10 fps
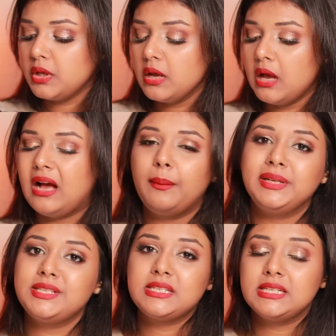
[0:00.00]

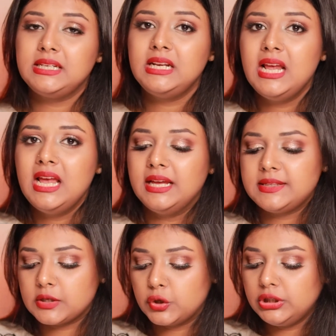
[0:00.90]
But still,
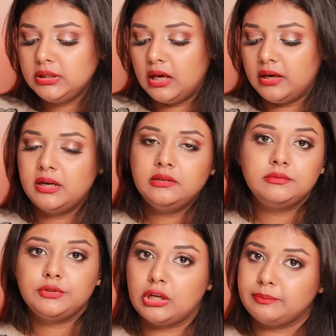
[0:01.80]
it's a good color,
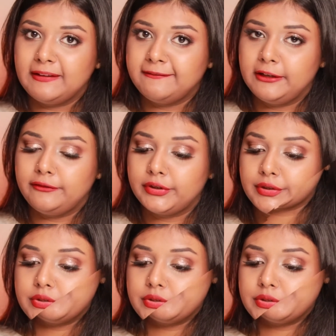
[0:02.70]
not my favorite.